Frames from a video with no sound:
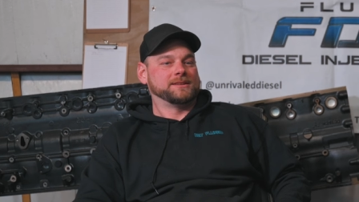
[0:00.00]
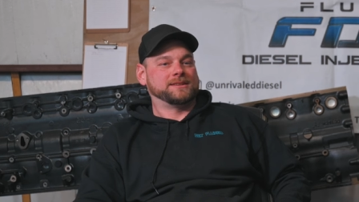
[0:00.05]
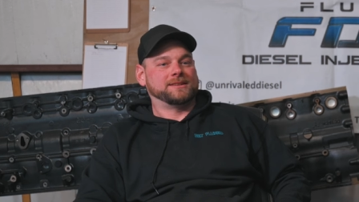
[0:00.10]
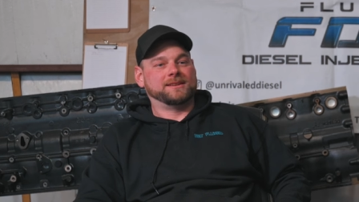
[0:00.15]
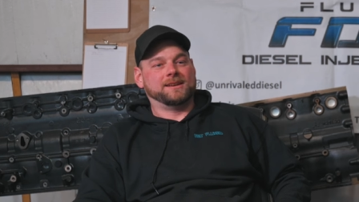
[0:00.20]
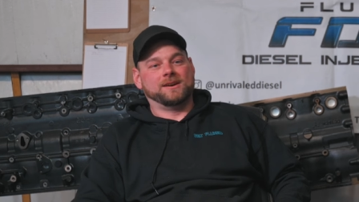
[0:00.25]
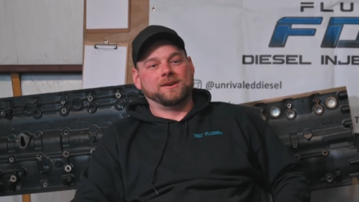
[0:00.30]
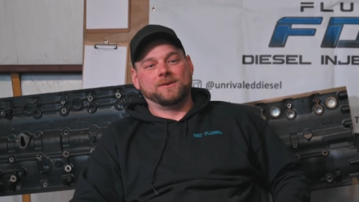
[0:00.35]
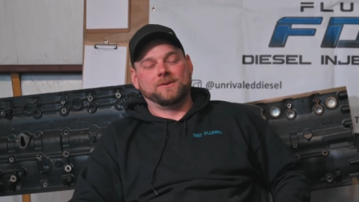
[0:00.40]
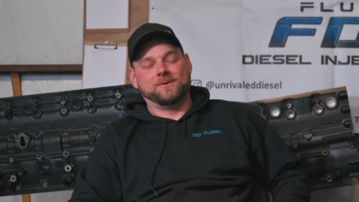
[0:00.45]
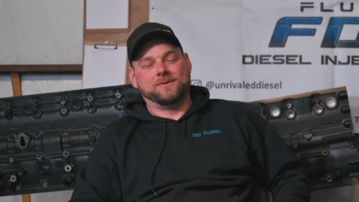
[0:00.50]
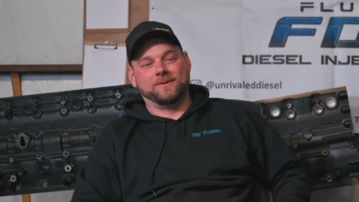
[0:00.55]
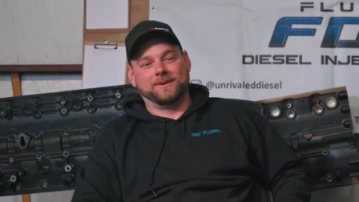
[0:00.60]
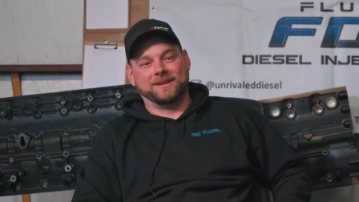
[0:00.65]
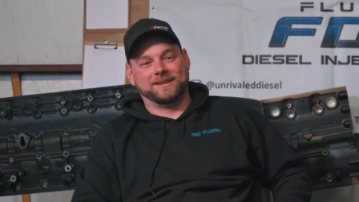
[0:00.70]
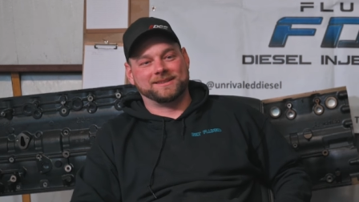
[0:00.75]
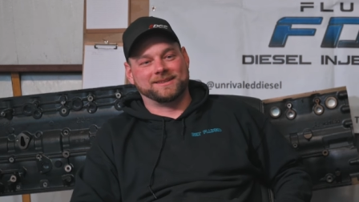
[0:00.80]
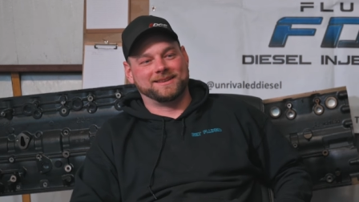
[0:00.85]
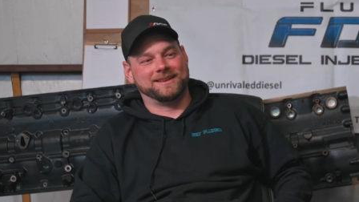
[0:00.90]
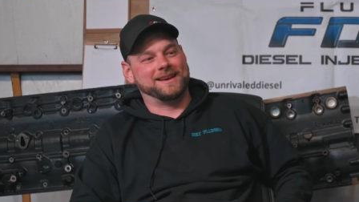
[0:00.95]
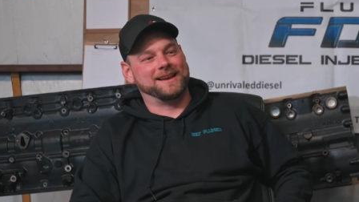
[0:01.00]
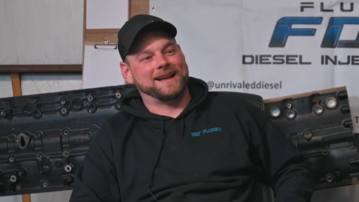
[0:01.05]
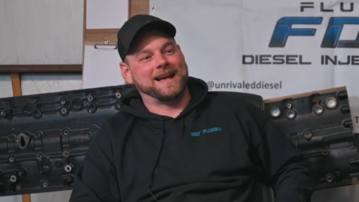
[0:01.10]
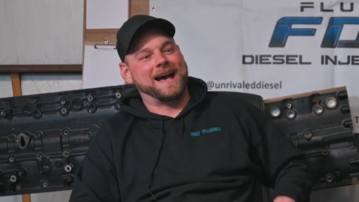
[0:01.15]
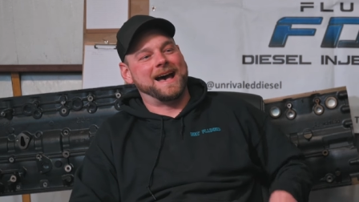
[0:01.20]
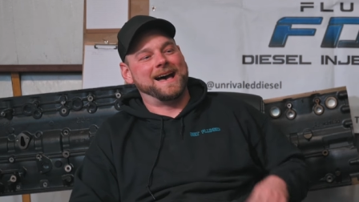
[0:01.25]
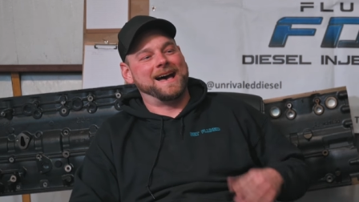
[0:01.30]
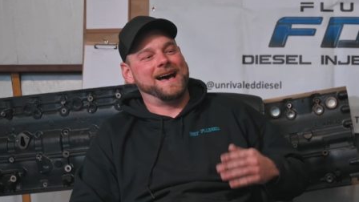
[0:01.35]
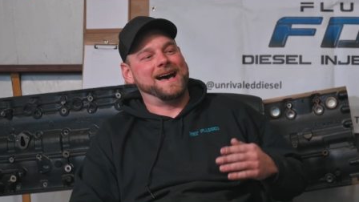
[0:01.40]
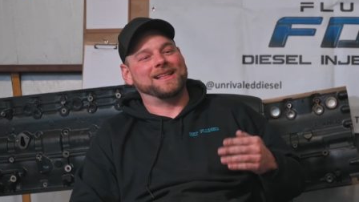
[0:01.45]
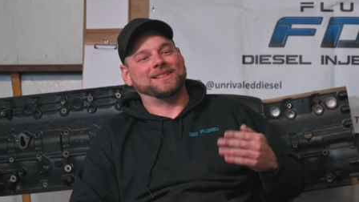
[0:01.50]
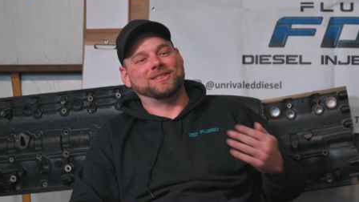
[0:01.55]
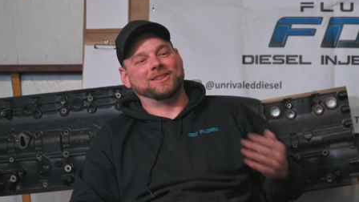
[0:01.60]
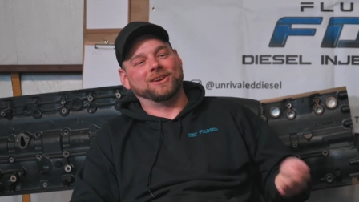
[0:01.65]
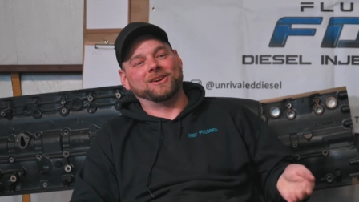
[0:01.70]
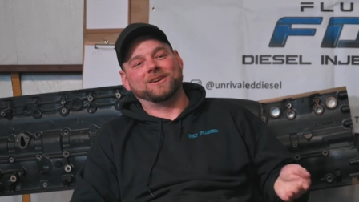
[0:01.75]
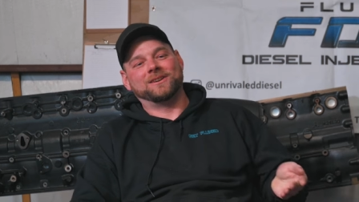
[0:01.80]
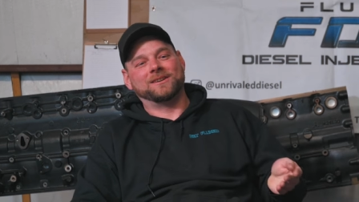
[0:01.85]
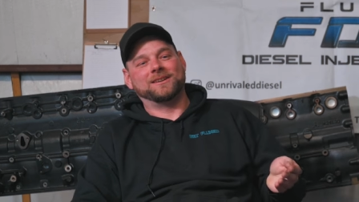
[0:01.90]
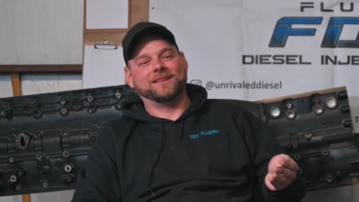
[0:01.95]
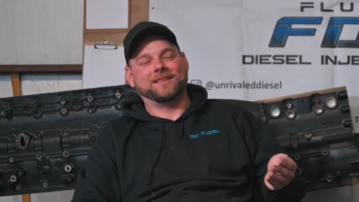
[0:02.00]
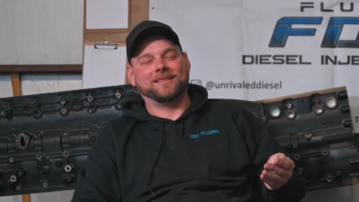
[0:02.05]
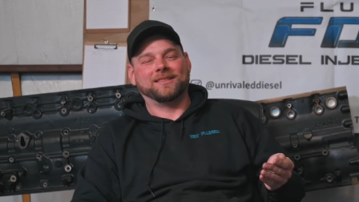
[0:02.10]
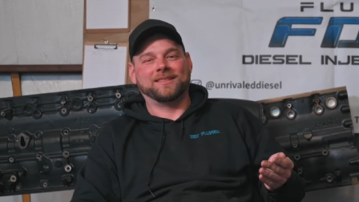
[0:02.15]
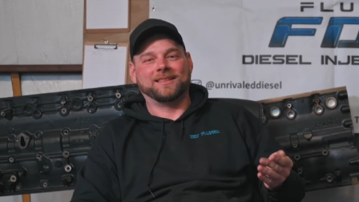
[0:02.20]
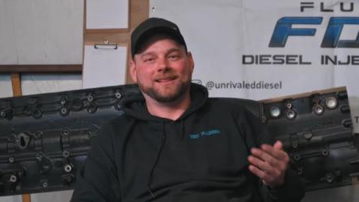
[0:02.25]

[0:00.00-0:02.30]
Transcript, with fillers: so it's like I, I, learned